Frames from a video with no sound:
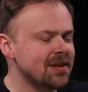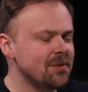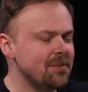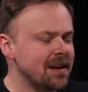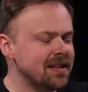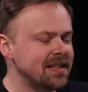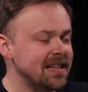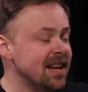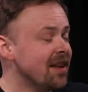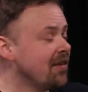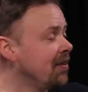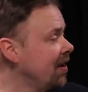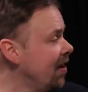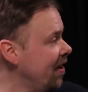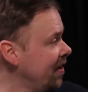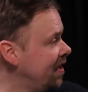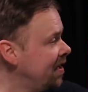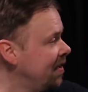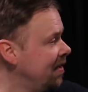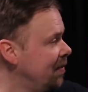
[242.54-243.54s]
so basically nothing
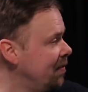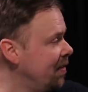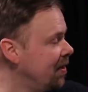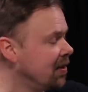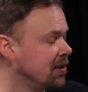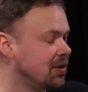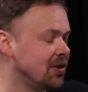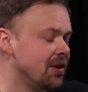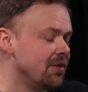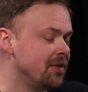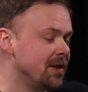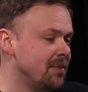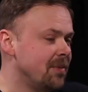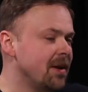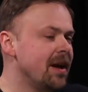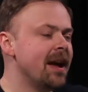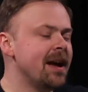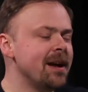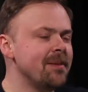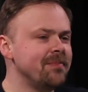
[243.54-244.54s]
like a bowling trophy.
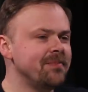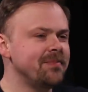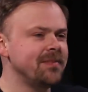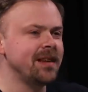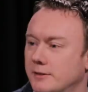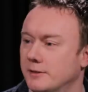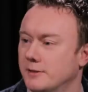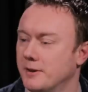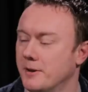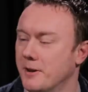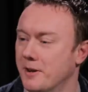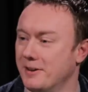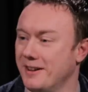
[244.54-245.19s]
But um, yeah.